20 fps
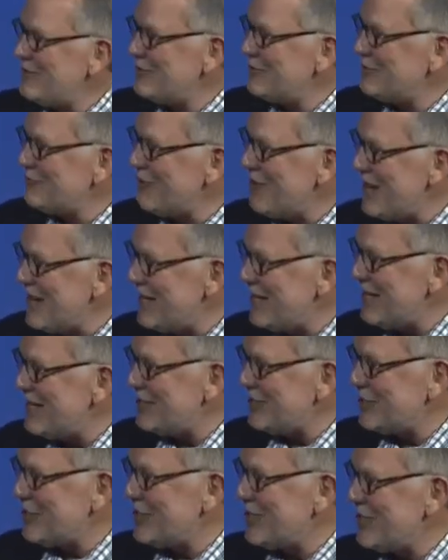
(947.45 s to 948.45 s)
Trying to
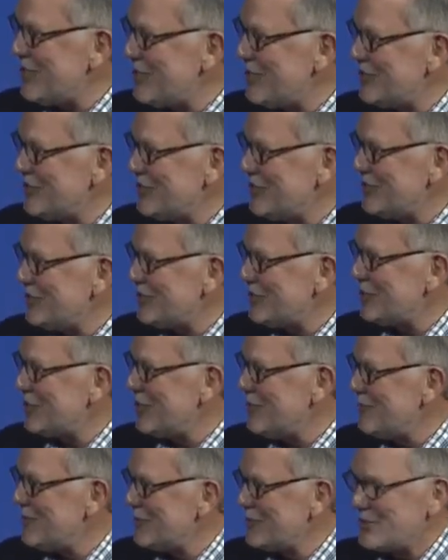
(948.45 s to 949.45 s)
get chairs in
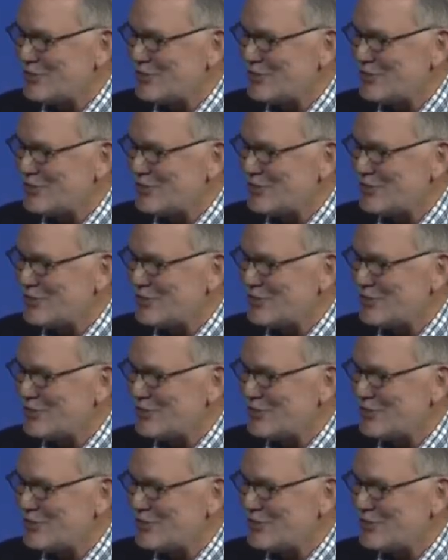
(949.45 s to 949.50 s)
Starbucks